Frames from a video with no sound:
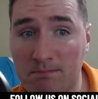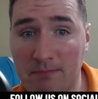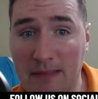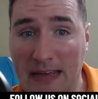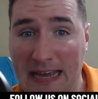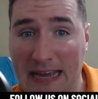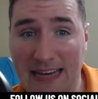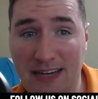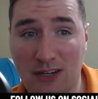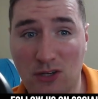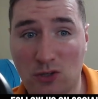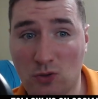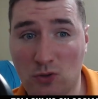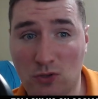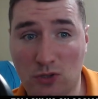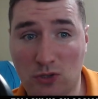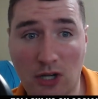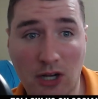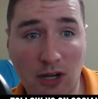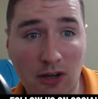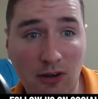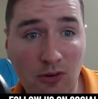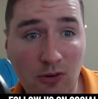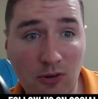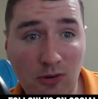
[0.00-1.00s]
I don't
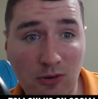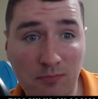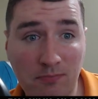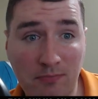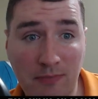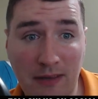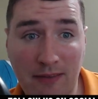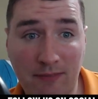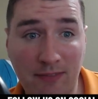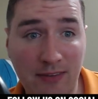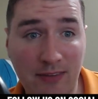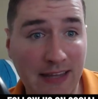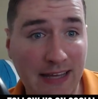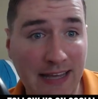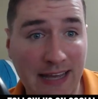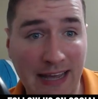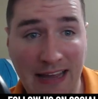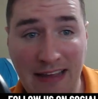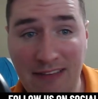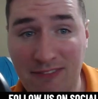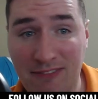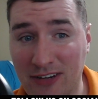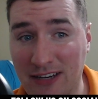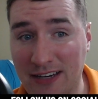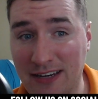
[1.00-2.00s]
know. Maybe they
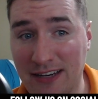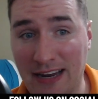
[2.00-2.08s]
have